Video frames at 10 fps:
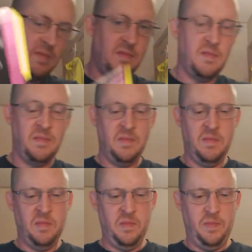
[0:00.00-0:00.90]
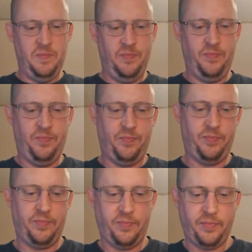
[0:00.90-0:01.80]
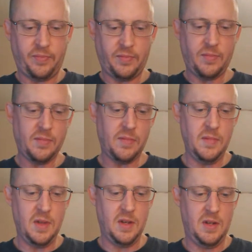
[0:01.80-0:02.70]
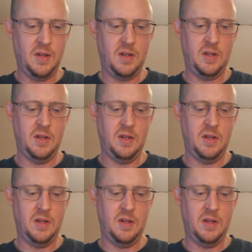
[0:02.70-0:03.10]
Nothing is said.